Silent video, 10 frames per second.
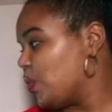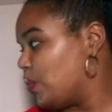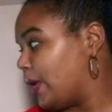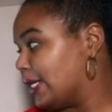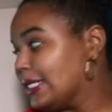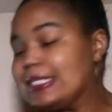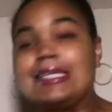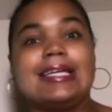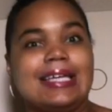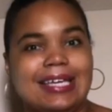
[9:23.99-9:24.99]
waiting to
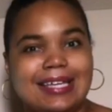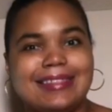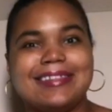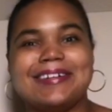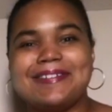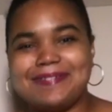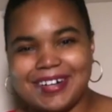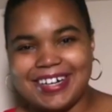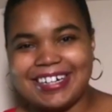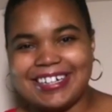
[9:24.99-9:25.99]
eat the
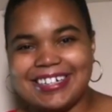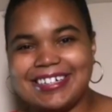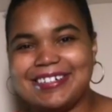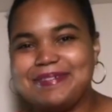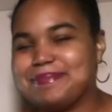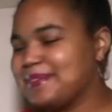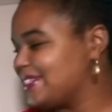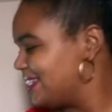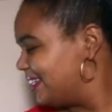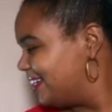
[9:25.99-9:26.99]
worms.